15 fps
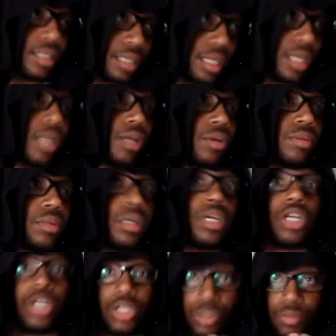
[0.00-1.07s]
Hello,
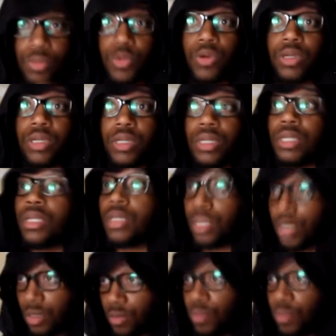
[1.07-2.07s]
good morning, good